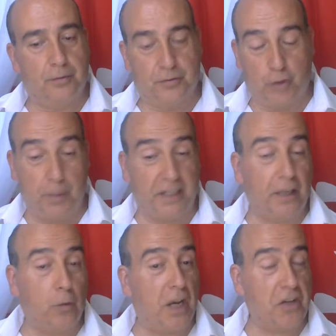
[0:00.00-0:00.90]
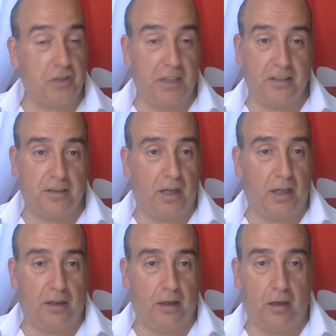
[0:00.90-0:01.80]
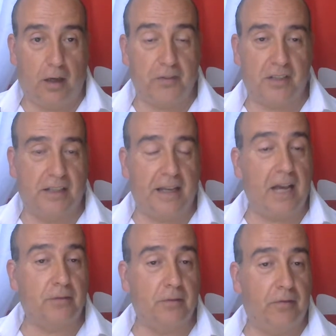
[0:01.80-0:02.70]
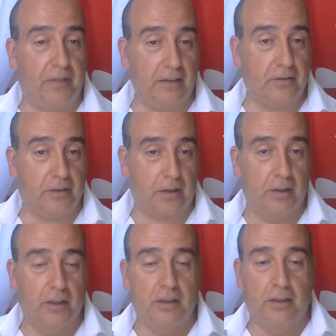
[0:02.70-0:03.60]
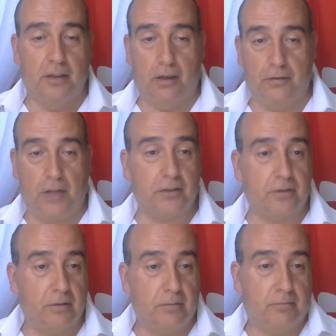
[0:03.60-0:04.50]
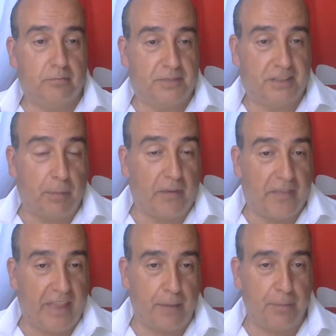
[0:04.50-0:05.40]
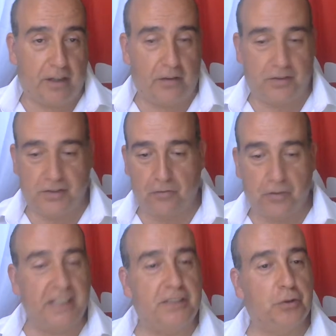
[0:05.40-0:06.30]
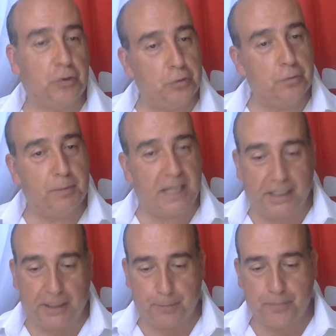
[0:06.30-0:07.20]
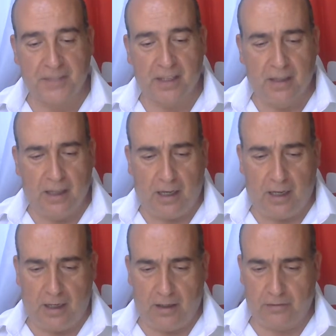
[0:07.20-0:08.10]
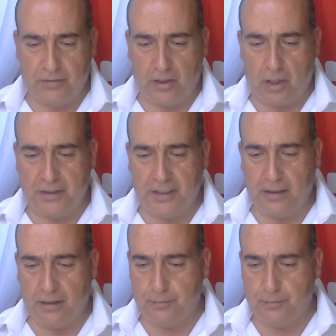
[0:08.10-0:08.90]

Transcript: So many questions. Obviously, I have to filter not some of them because there are really too many. Regarding